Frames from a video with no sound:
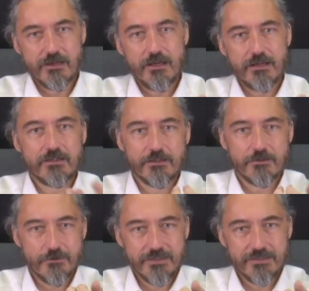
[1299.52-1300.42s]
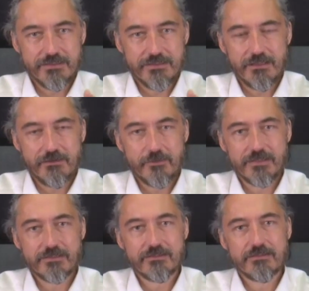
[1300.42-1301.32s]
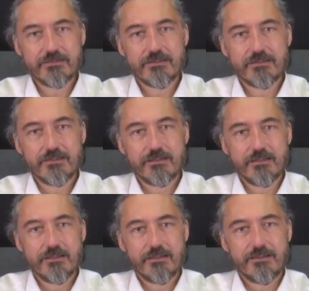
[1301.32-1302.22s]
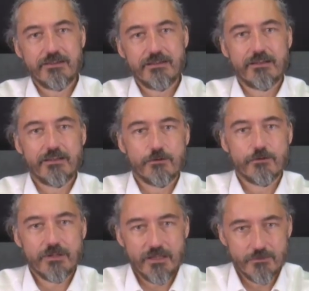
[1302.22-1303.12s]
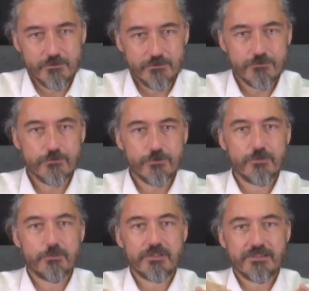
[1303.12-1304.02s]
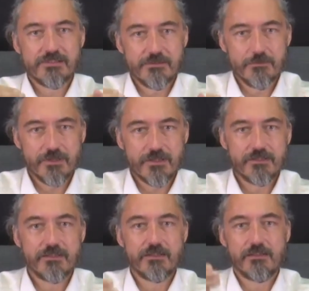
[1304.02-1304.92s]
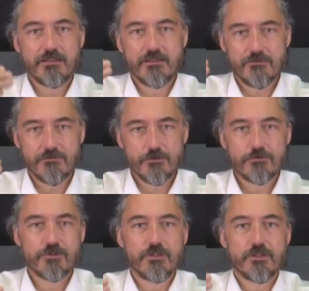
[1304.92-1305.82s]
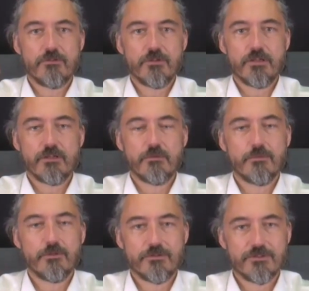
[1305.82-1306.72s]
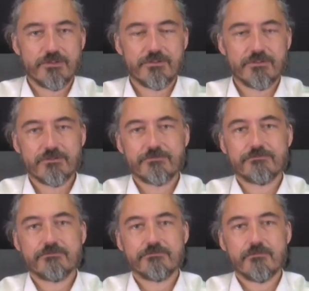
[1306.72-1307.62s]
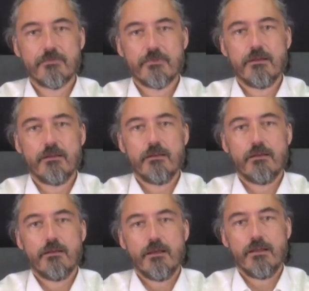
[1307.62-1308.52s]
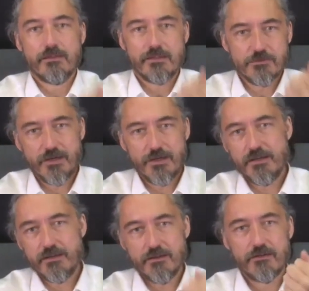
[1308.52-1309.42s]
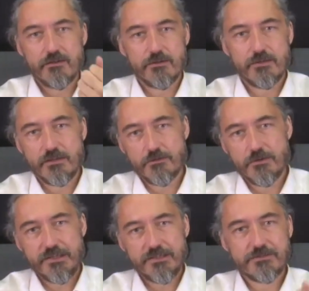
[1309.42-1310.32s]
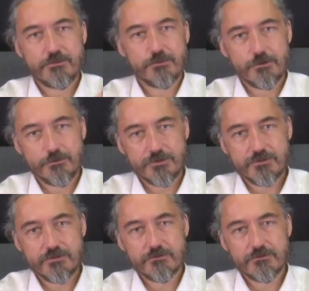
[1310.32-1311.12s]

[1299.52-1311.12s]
unintegrated elements that are not able to fully participate in the evolutionary emergence. And that's why they create symptoms.